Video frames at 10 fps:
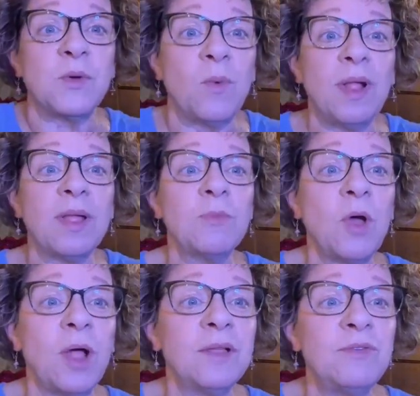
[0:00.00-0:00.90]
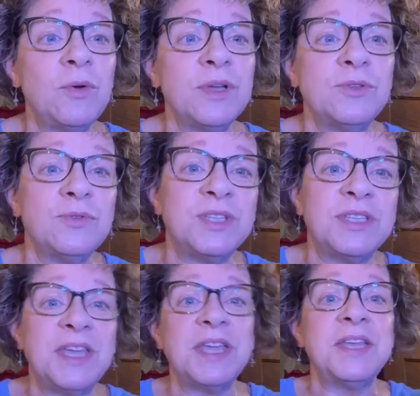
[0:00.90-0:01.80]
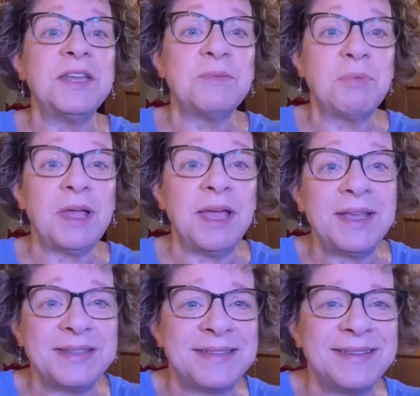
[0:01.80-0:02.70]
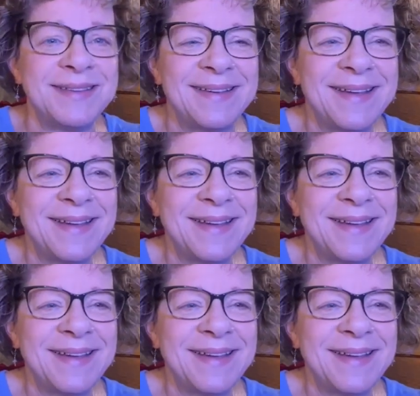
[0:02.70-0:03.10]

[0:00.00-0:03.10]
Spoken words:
So welcome to all of you as you skid into place.